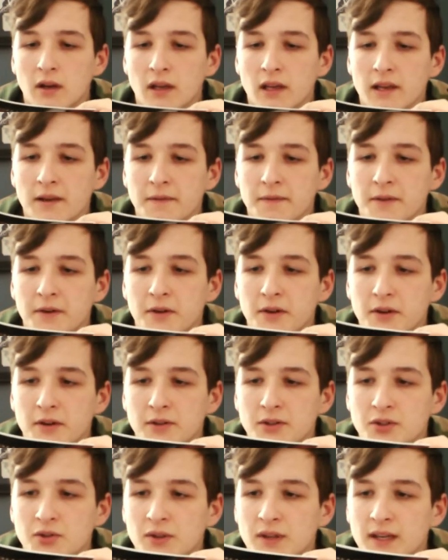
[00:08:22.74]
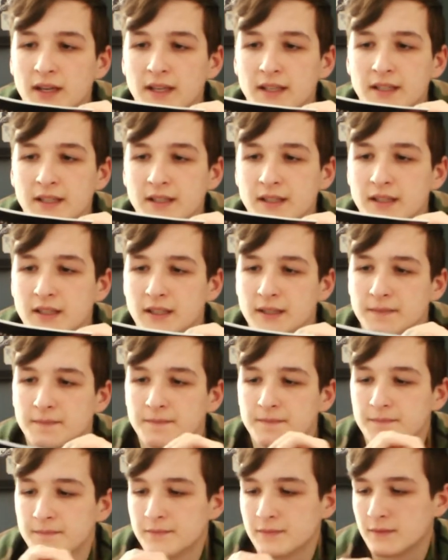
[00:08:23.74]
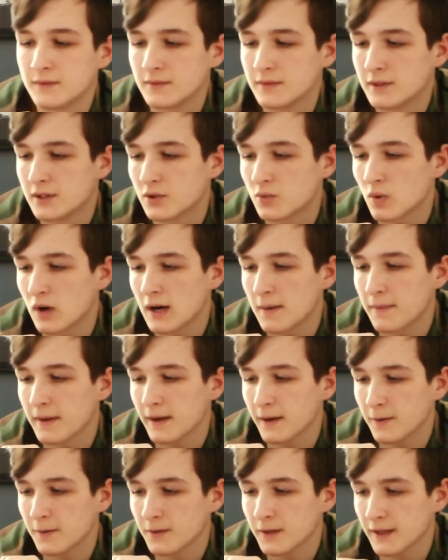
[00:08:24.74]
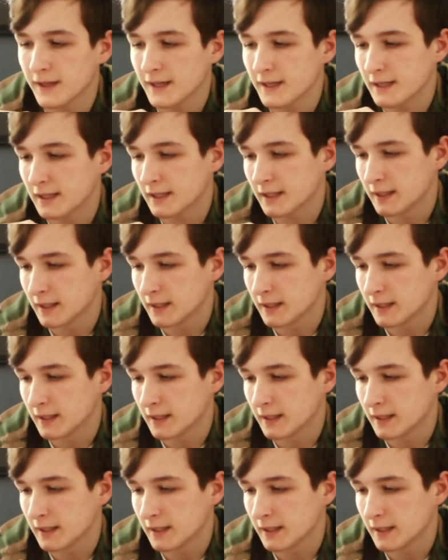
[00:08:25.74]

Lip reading: if you're trying to swap out like